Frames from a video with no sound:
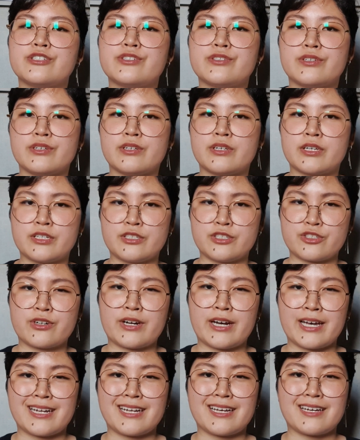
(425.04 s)
so you can
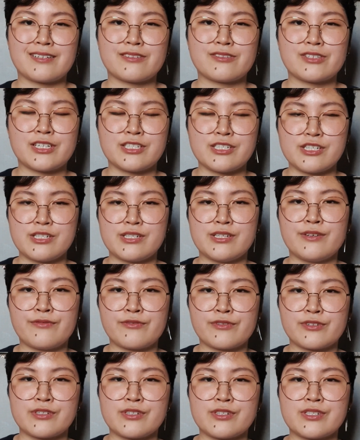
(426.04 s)
try it out and see
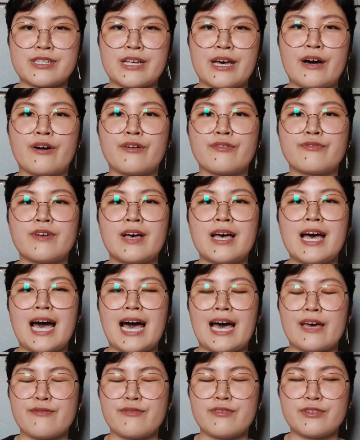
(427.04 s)
for yourself.
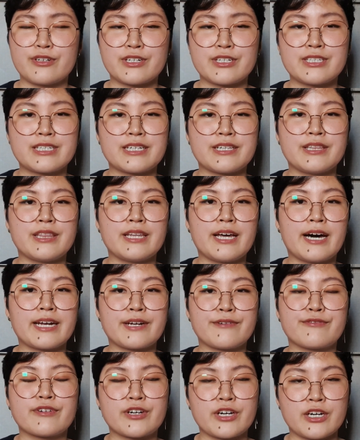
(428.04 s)
I've learned a lot
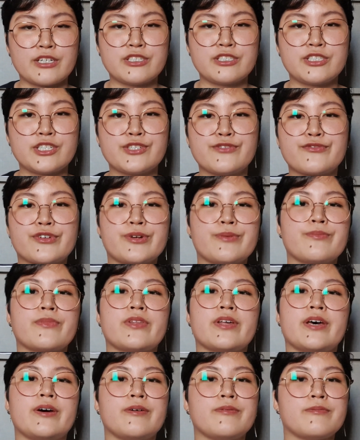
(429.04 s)
of kanjis from
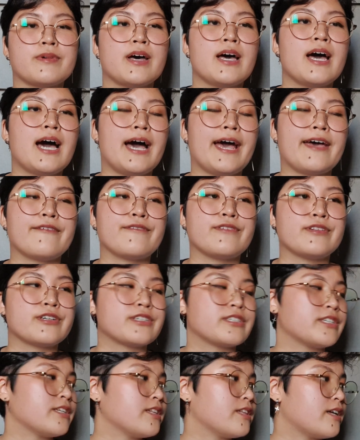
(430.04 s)
them. I've
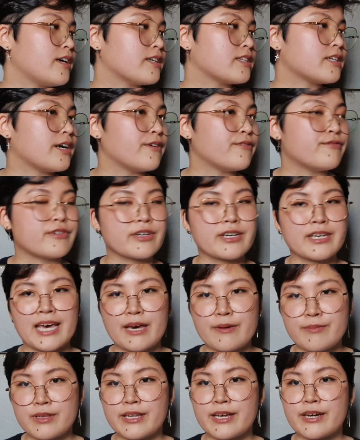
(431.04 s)
learned a lot of
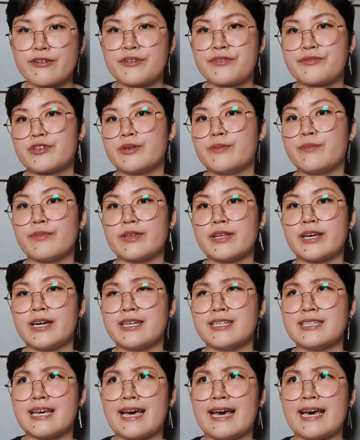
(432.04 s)
vocabulary from
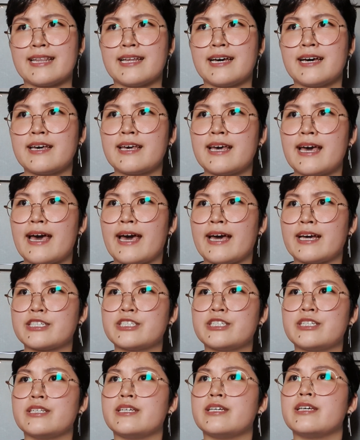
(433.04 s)
them, and I
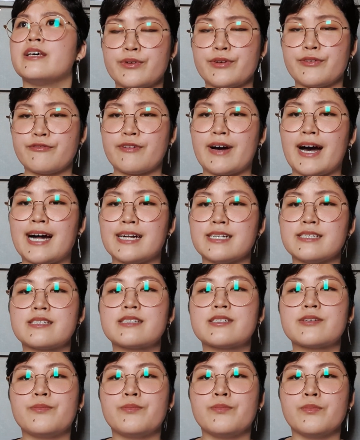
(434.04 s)
actually
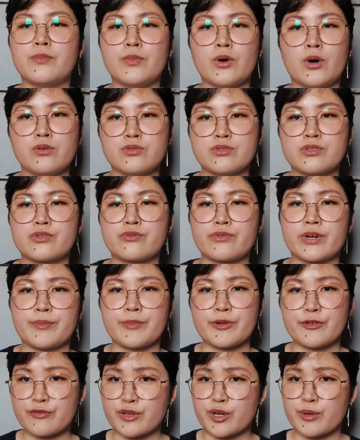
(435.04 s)
revise most
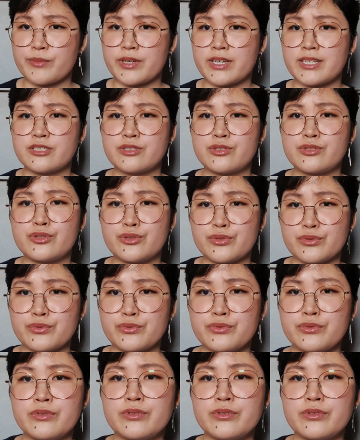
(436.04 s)
grammar from it too.